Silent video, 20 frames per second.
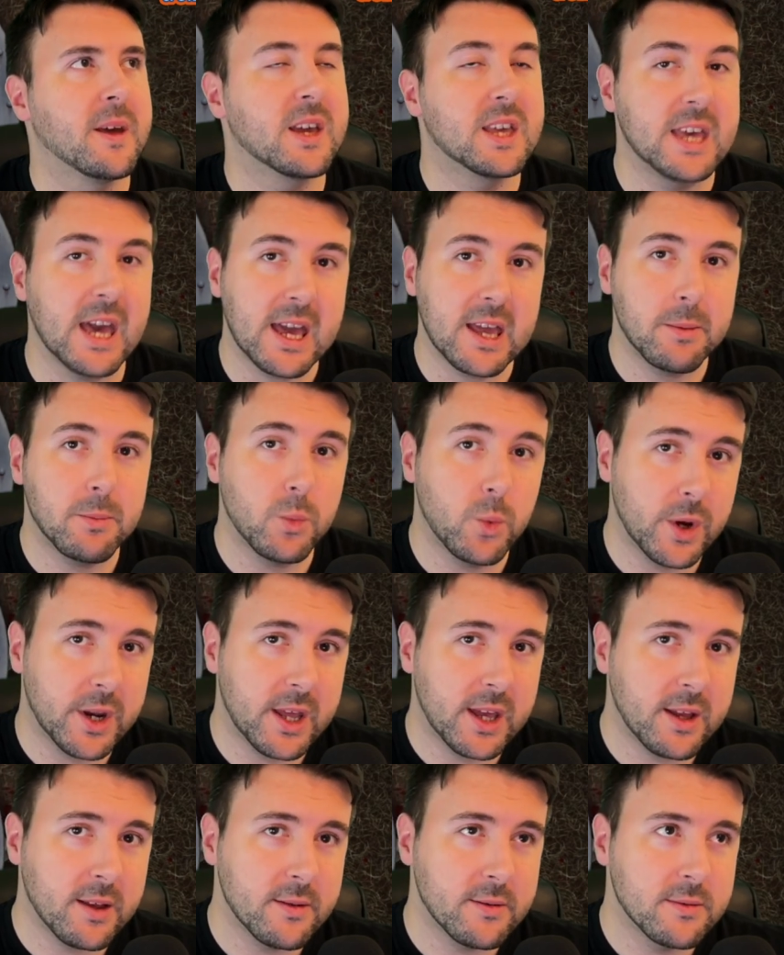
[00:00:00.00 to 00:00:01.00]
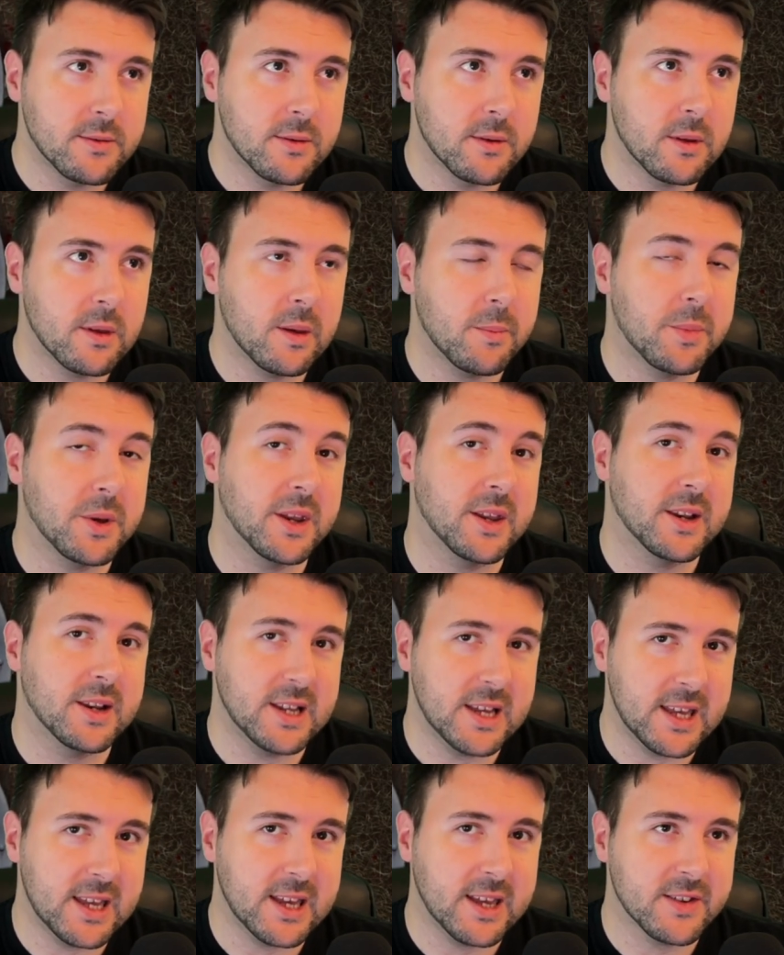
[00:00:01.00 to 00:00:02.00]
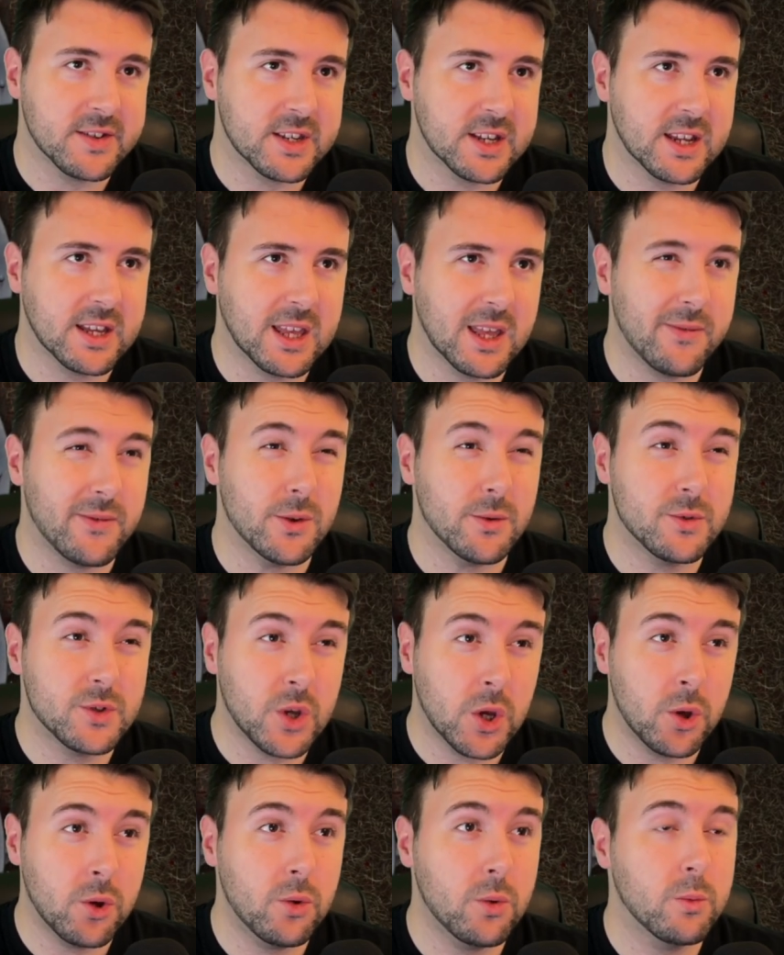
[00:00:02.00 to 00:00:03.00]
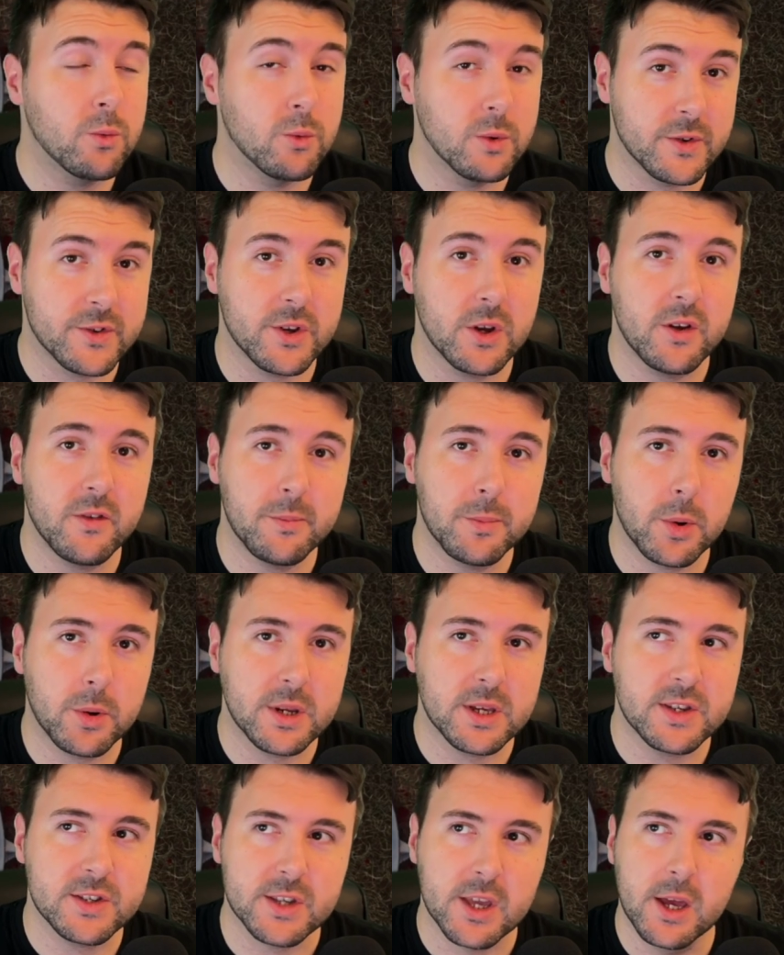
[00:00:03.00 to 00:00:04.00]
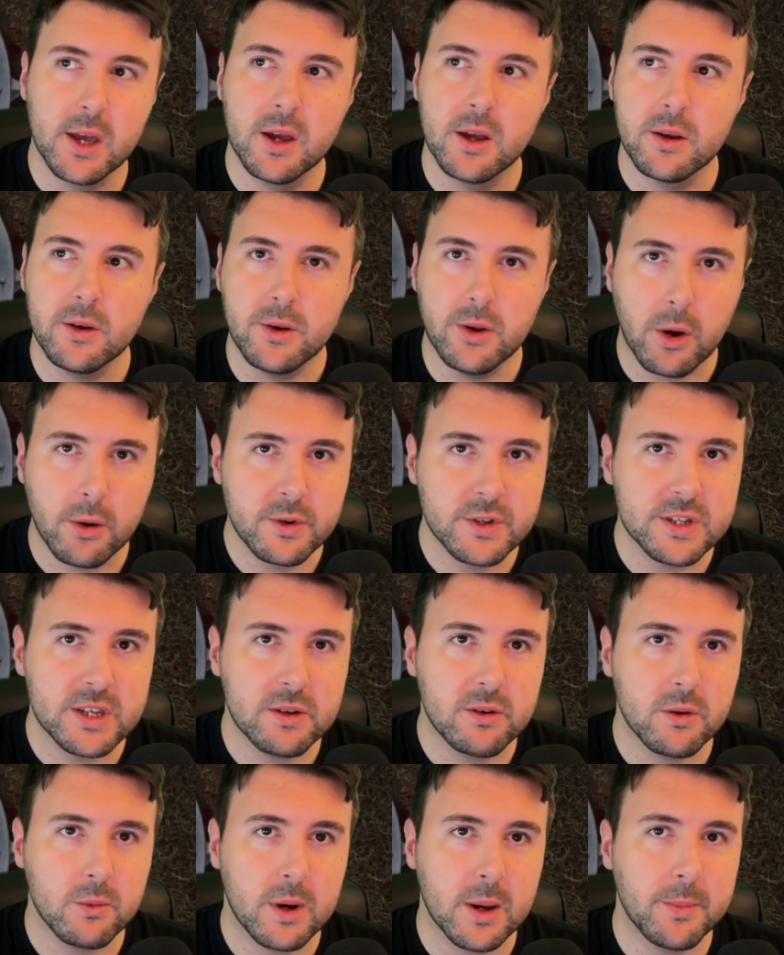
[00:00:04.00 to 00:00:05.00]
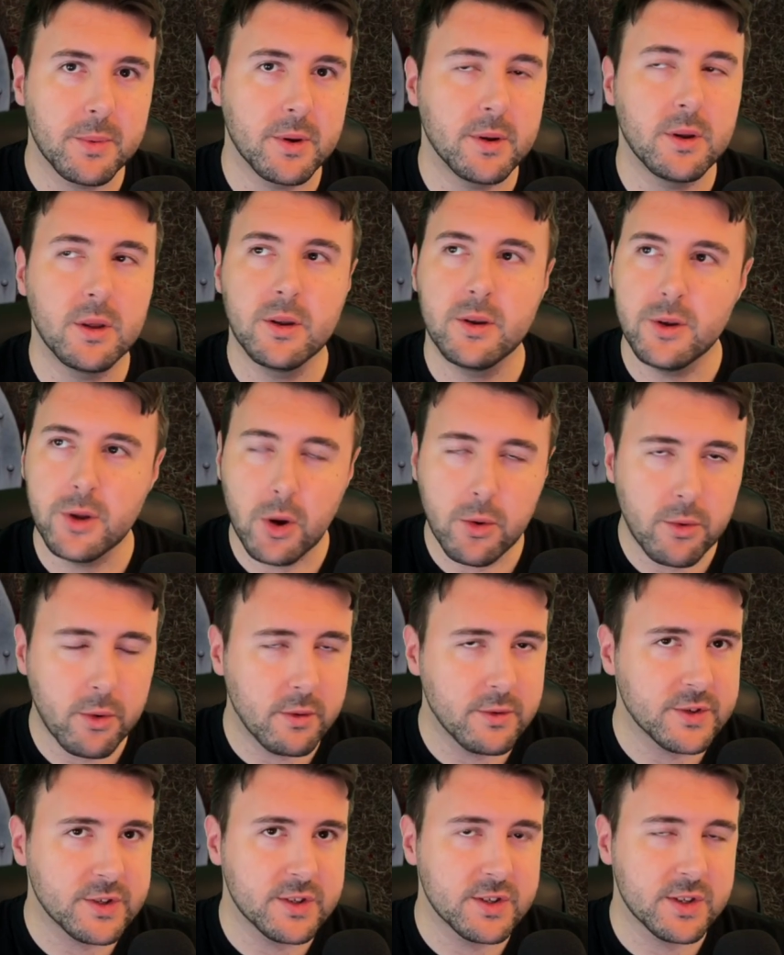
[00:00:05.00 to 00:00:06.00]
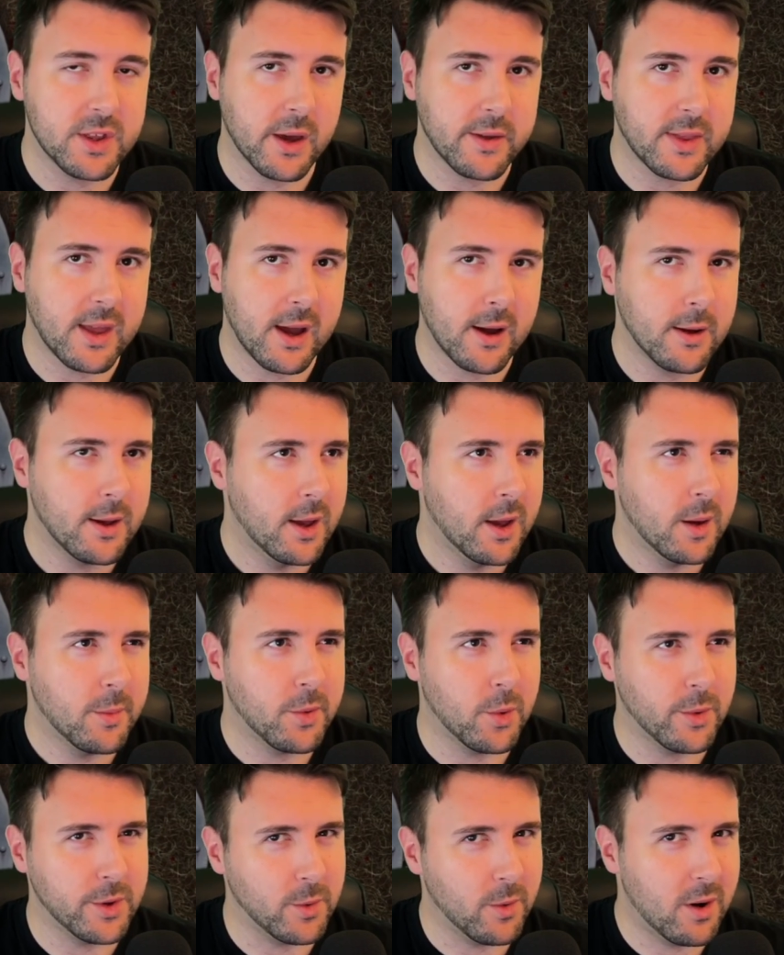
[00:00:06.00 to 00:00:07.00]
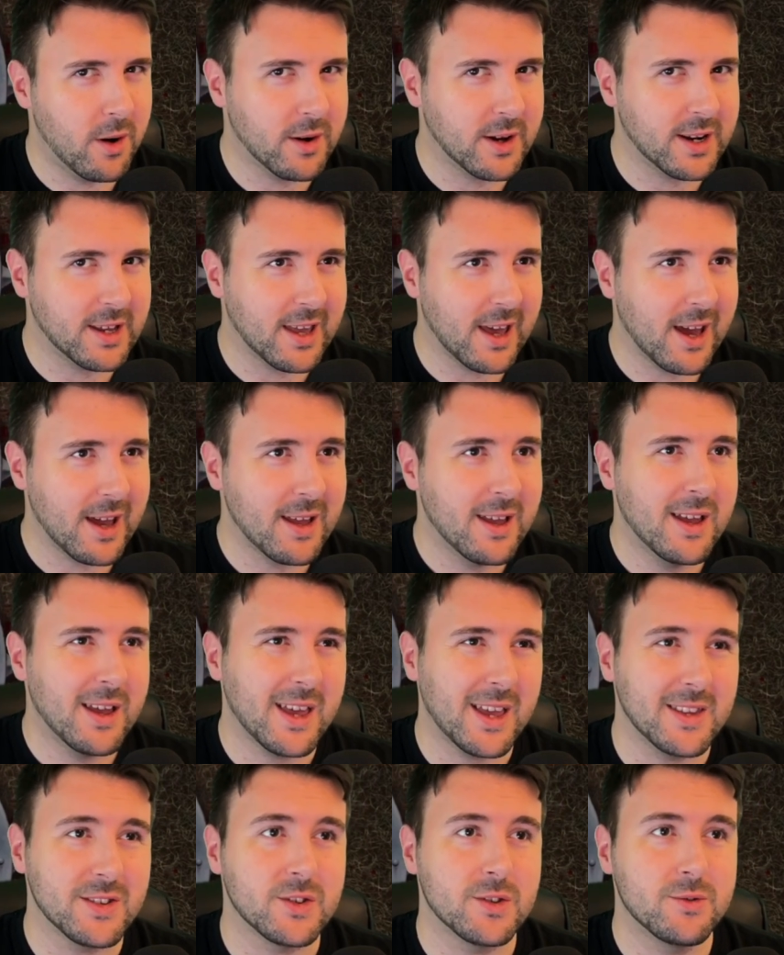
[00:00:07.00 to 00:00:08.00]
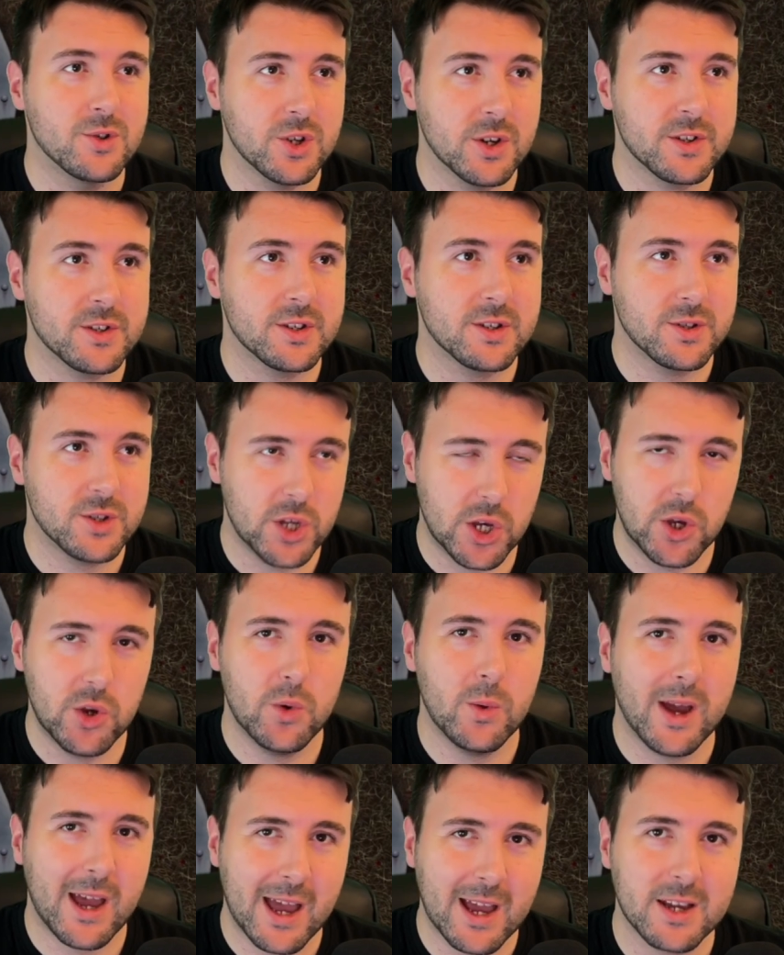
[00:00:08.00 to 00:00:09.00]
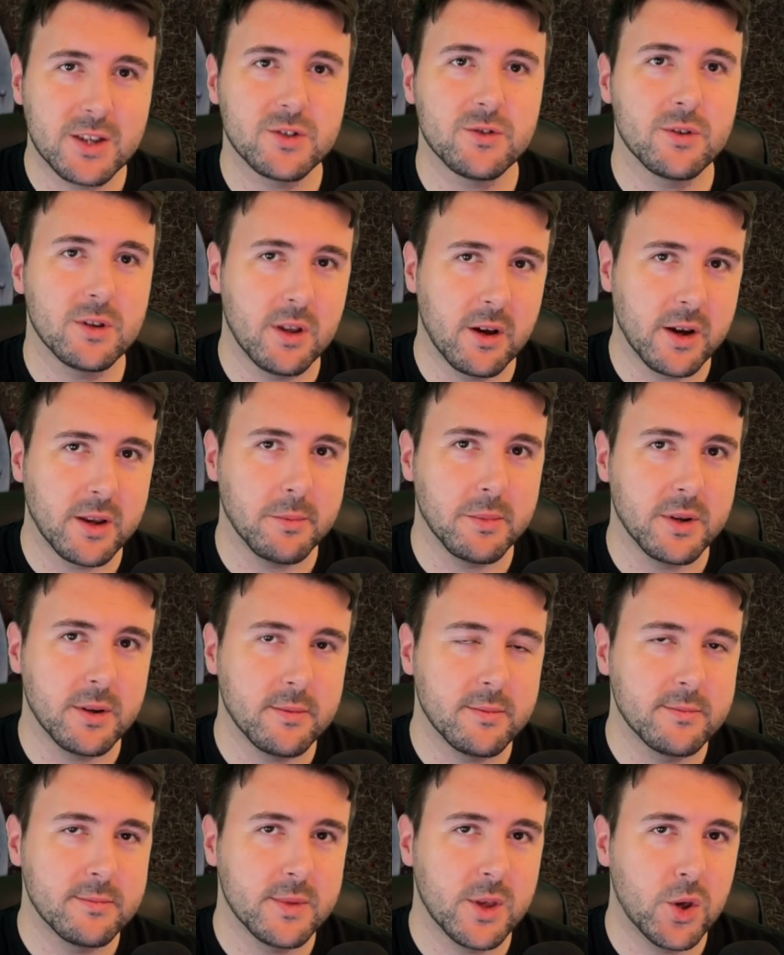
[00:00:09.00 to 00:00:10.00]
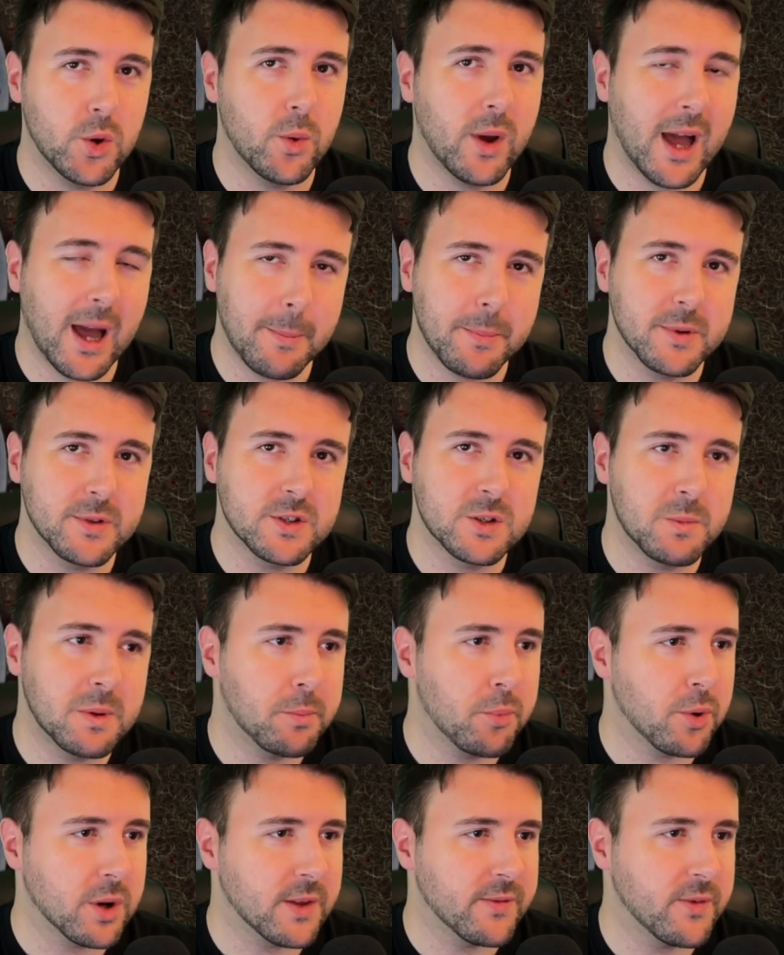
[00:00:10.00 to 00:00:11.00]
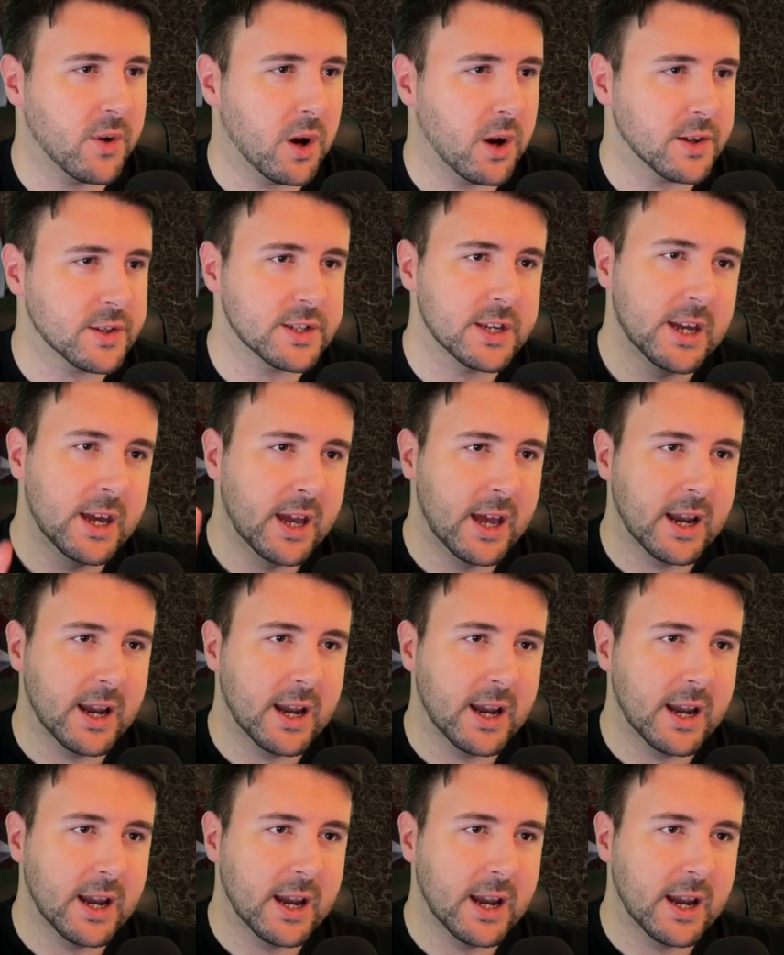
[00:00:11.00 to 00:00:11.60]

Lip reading: game-winning. But in League, it's going to give you two reserve bodies, no secret weapon, no nonsense like that. But what you are going to get is just two extra linemen, who happen to be pretty fast.